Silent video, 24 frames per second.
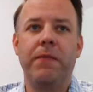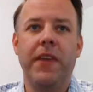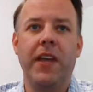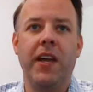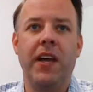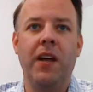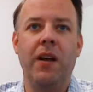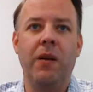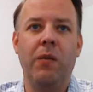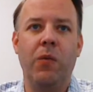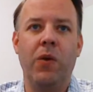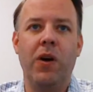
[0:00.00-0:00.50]

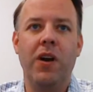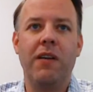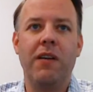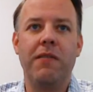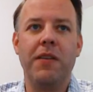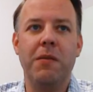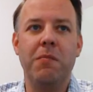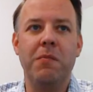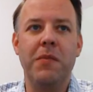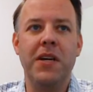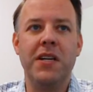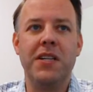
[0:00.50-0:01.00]
And one of
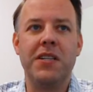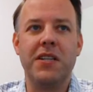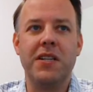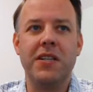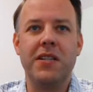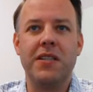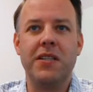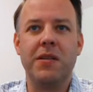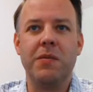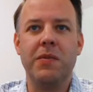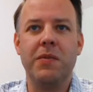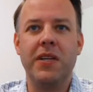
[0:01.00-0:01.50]
them
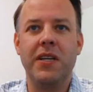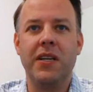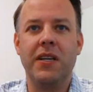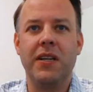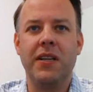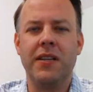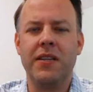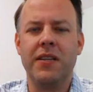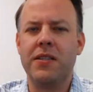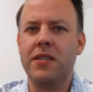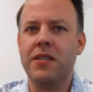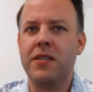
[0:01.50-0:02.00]
mentioned to me,
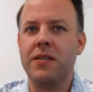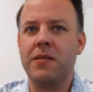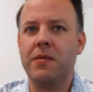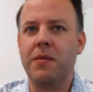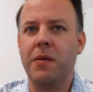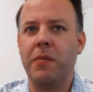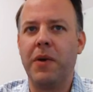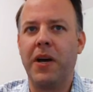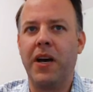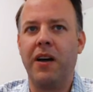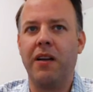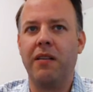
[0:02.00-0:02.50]
and this is
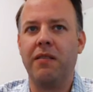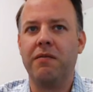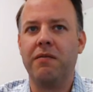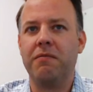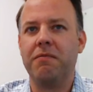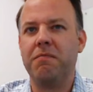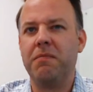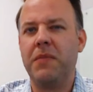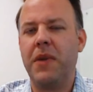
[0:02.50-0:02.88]
about